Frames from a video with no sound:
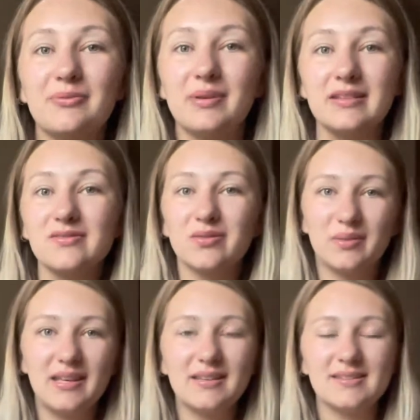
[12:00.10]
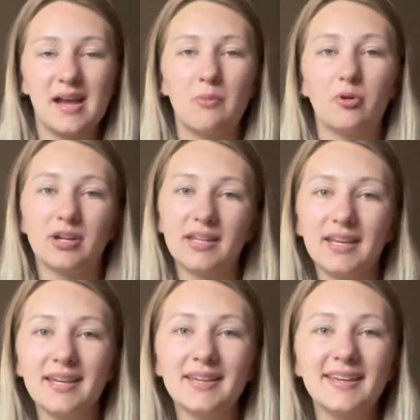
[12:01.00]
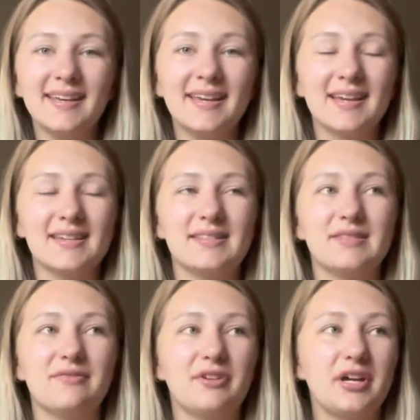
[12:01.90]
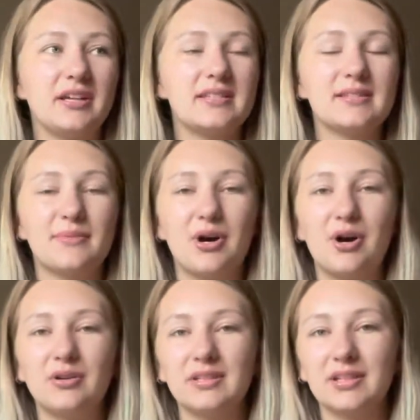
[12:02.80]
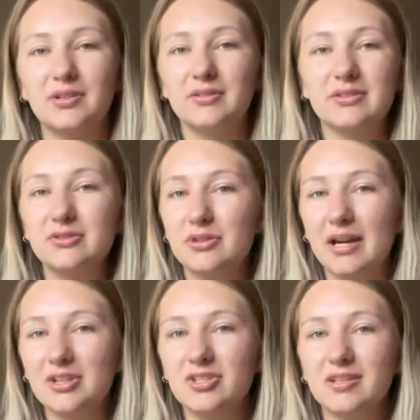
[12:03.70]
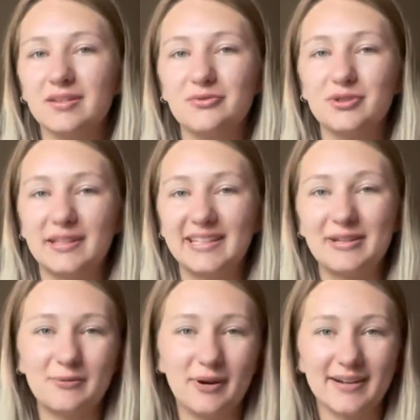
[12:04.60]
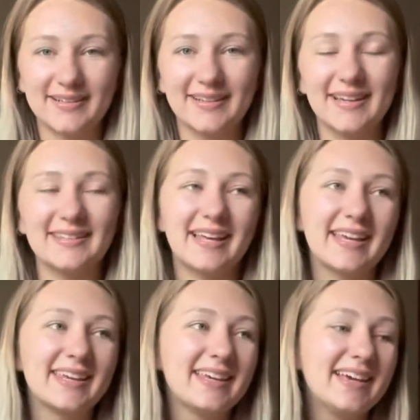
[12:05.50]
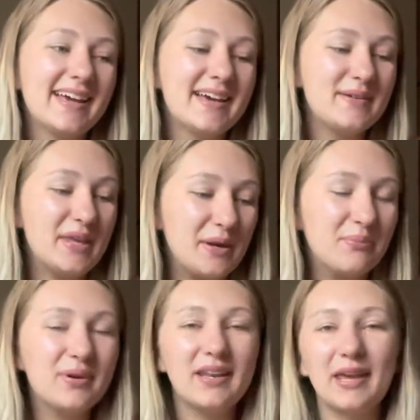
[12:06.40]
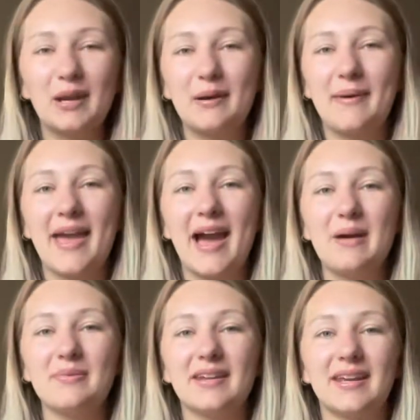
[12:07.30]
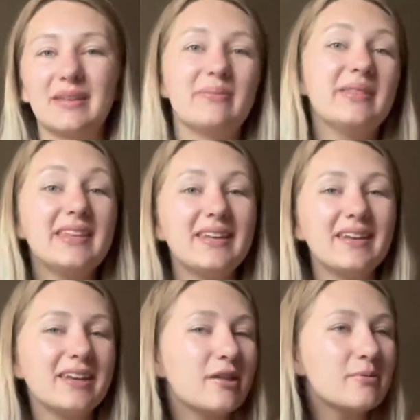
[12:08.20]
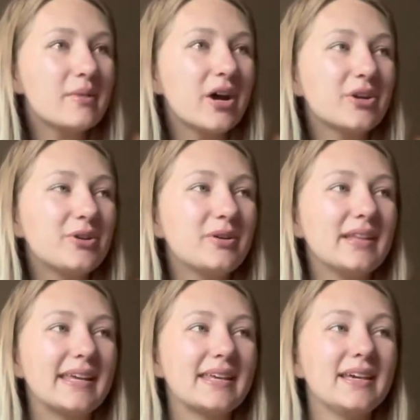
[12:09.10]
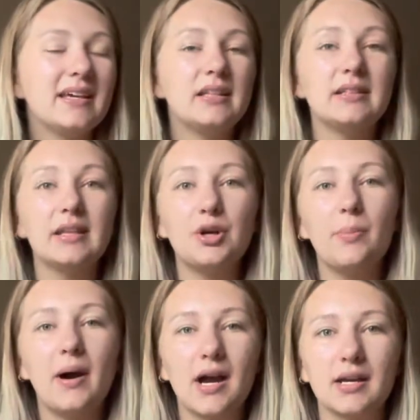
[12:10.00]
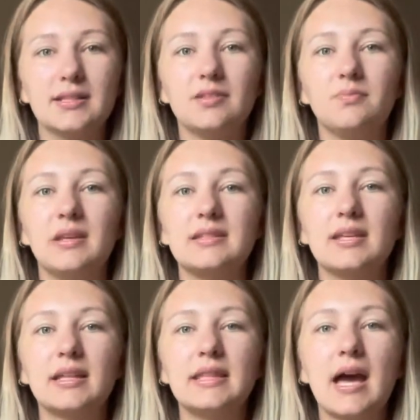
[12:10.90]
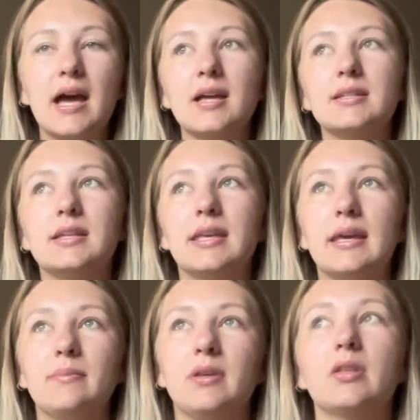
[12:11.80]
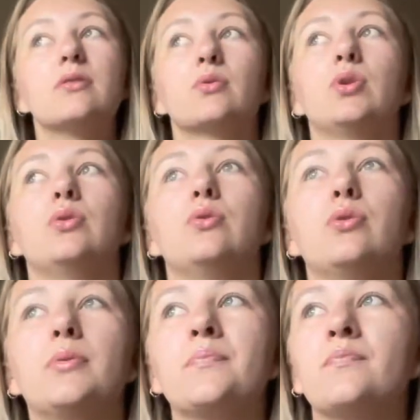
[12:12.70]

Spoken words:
peace for me as I'm working, because it's a very small little distraction of drinking water and, like, you know, putting it on my app that I completed another bottle. Like little pockets of peace like that to get me through,